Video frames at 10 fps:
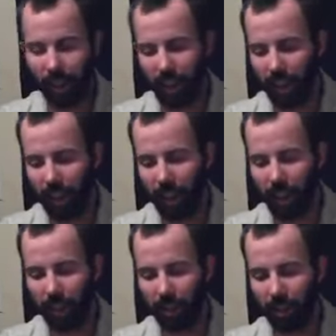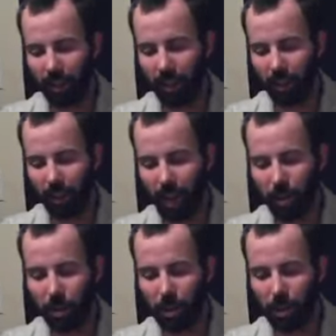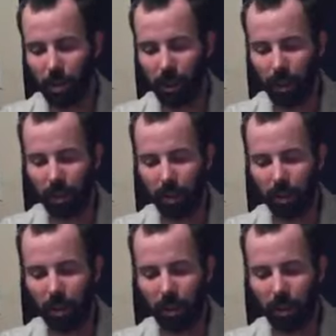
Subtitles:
It allows you to do things